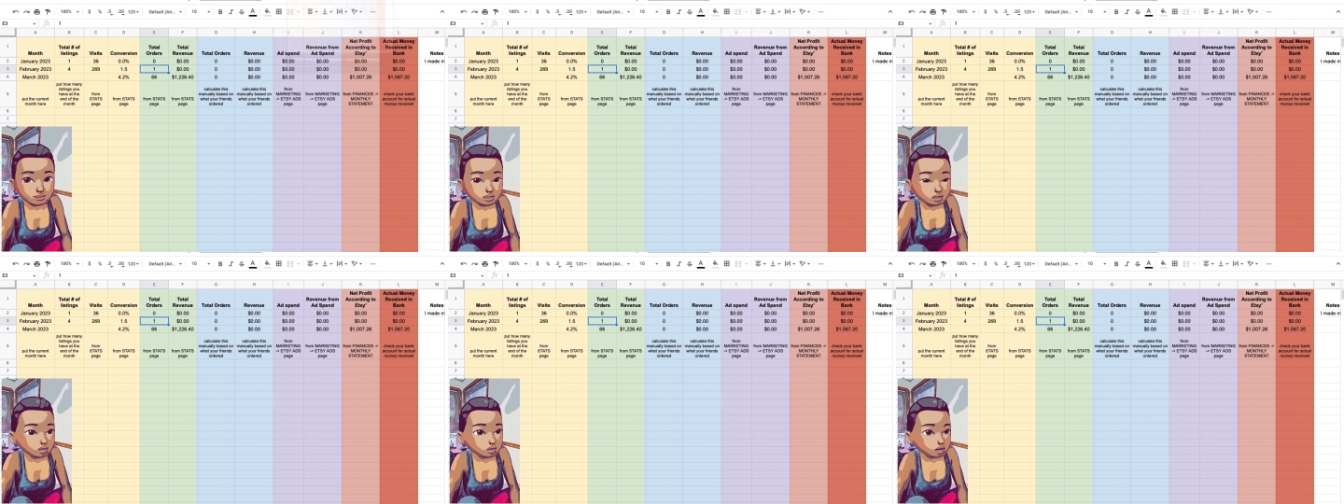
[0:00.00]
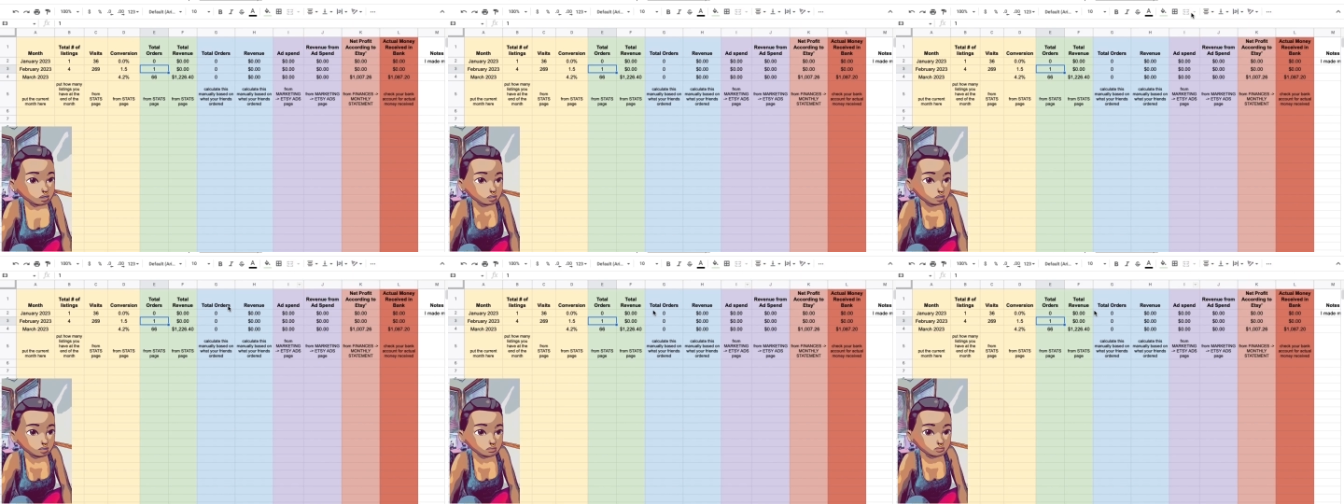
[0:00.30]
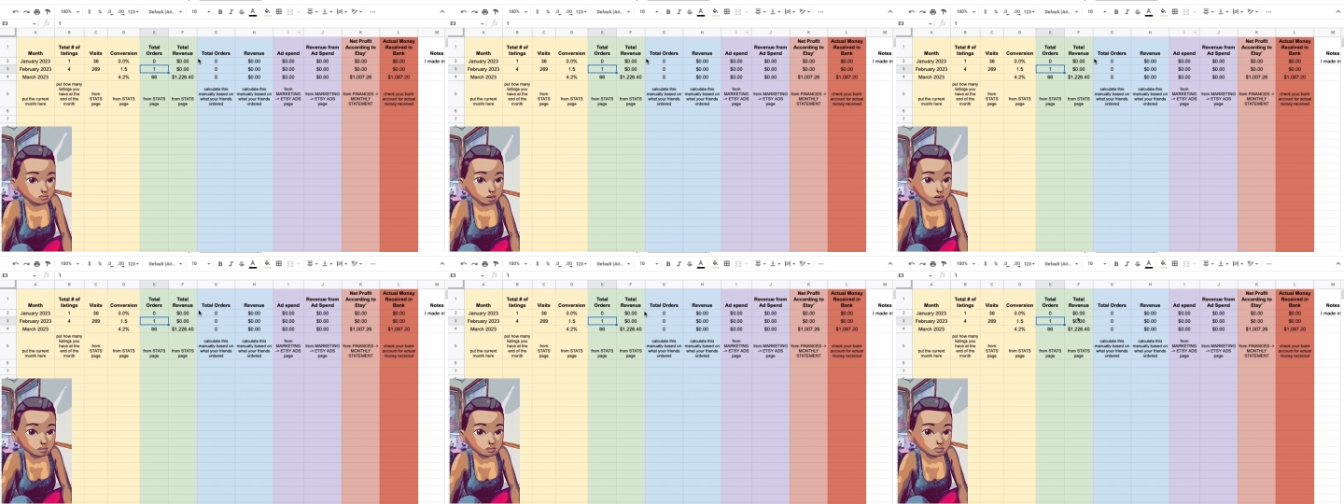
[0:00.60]
the channel up.
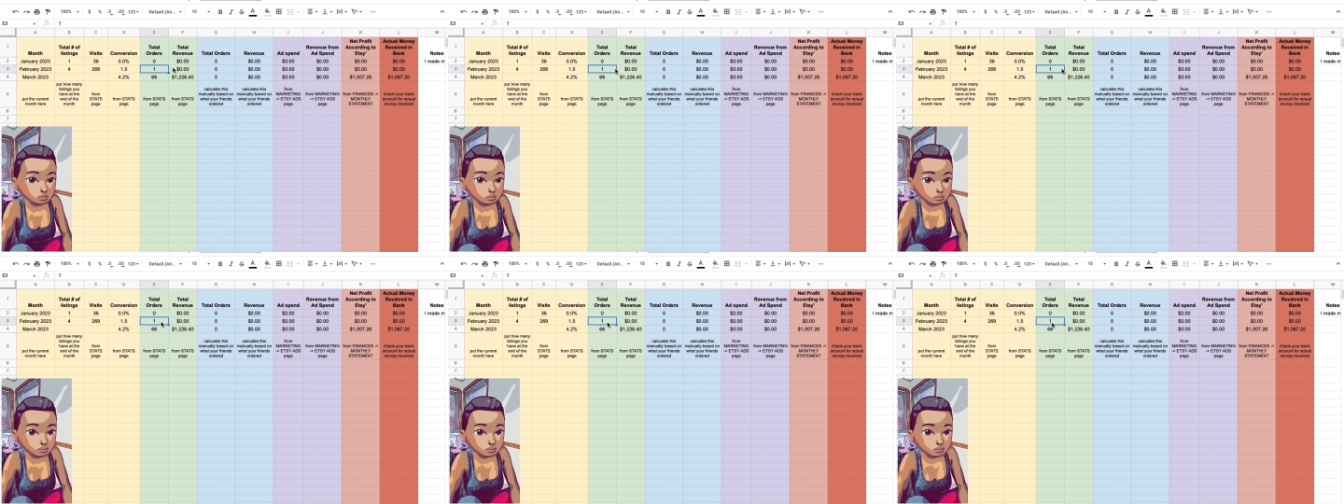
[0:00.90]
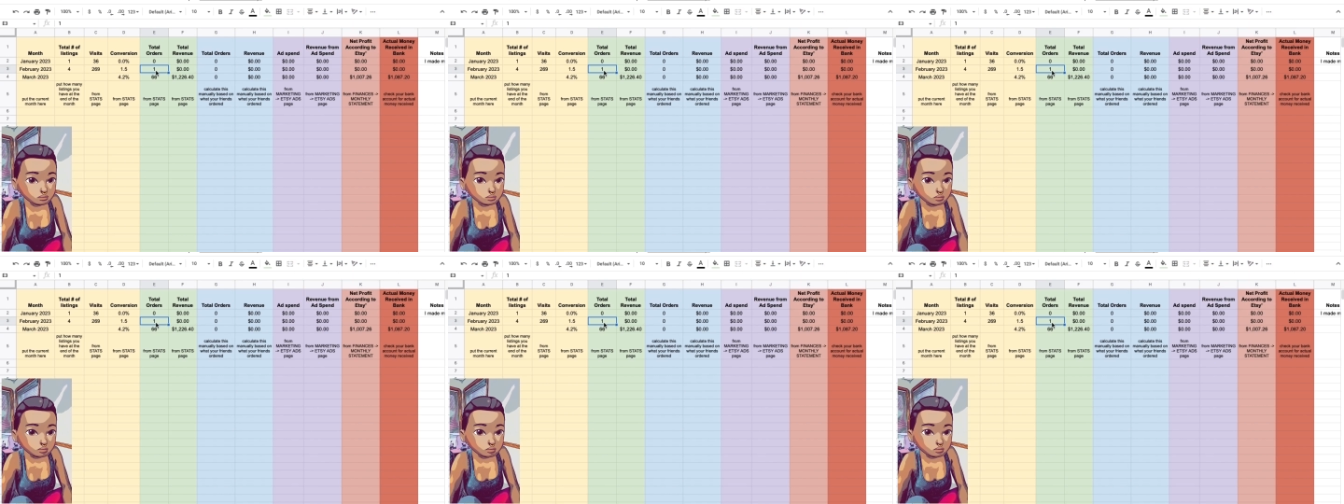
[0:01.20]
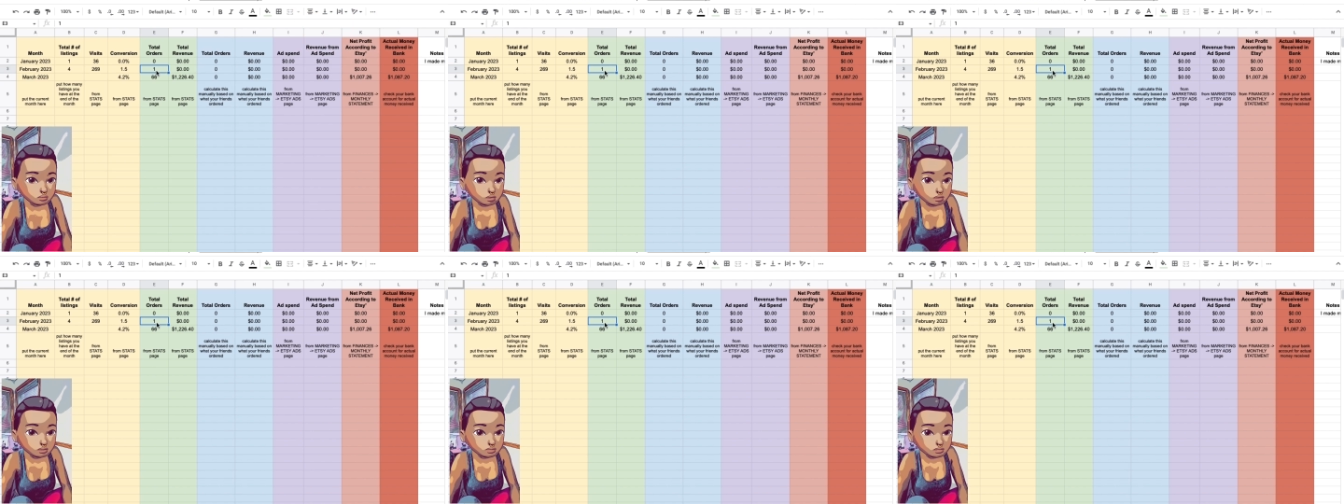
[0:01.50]
I don't know.
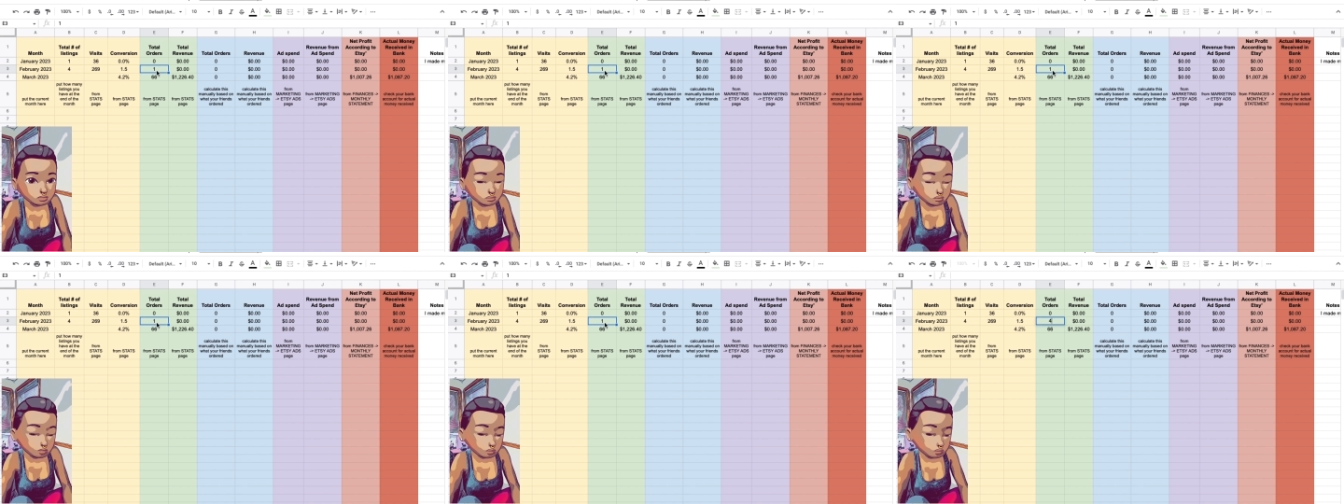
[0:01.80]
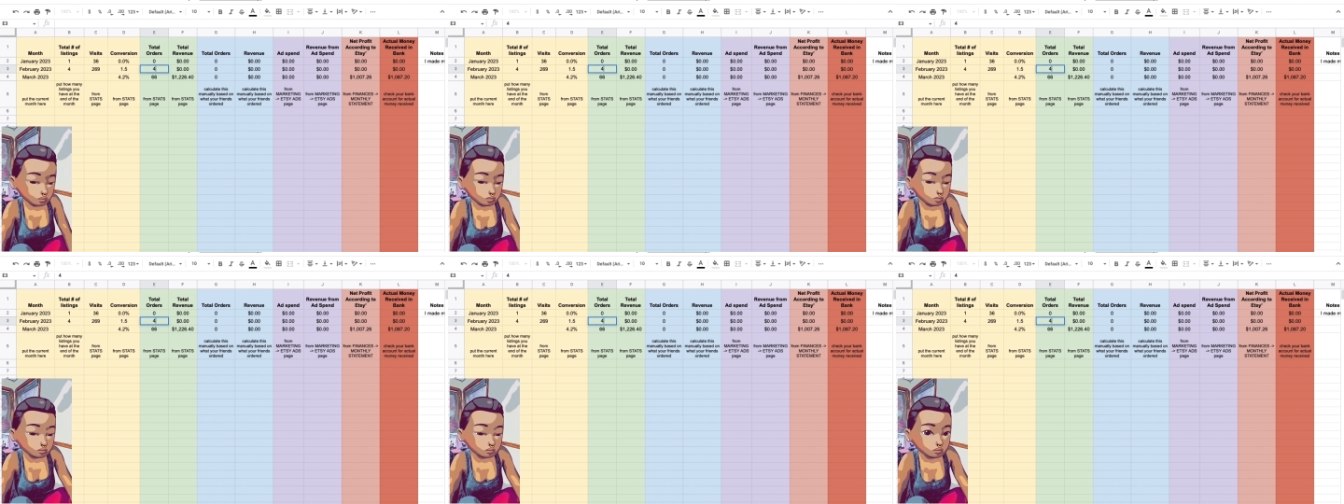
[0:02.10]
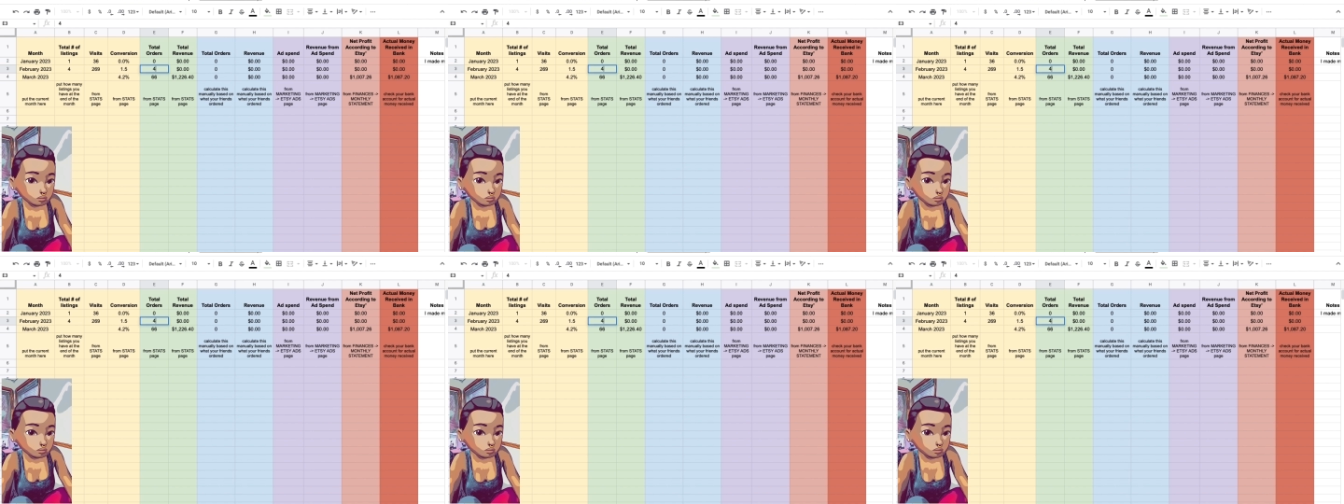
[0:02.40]
So